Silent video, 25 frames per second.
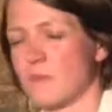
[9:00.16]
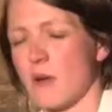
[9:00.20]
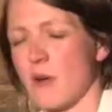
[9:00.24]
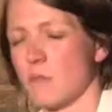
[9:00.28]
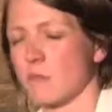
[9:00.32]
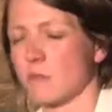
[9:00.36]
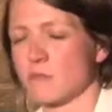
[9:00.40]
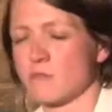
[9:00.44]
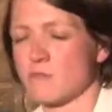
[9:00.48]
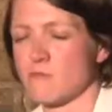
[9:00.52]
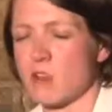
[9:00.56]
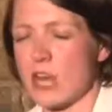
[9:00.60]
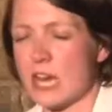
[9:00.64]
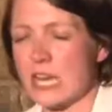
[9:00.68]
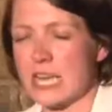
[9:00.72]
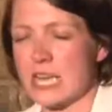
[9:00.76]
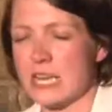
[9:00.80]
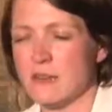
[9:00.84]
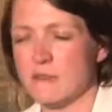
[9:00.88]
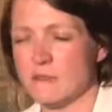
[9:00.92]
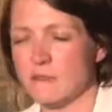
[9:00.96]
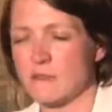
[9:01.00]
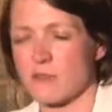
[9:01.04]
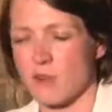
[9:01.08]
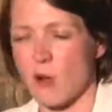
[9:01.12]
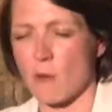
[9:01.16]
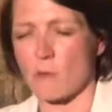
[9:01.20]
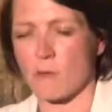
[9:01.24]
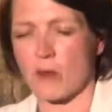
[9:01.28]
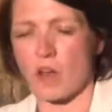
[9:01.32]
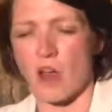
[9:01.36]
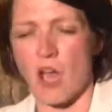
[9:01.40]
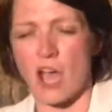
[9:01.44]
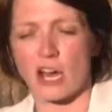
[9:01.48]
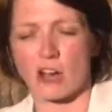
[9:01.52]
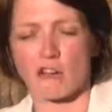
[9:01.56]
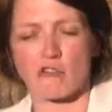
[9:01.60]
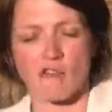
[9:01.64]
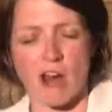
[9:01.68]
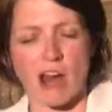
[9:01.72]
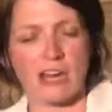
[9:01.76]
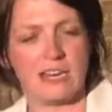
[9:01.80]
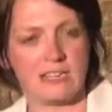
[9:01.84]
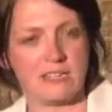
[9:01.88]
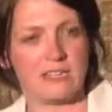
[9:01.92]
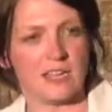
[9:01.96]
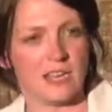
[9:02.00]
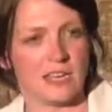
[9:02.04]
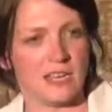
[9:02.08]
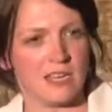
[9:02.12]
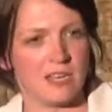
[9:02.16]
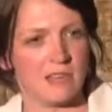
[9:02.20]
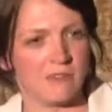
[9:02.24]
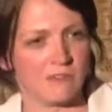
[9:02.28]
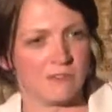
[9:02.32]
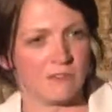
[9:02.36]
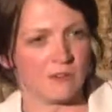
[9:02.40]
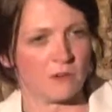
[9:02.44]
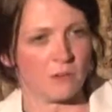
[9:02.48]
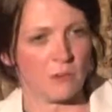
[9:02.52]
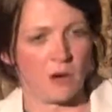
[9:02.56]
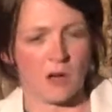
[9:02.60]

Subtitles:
was really proper like crazy for a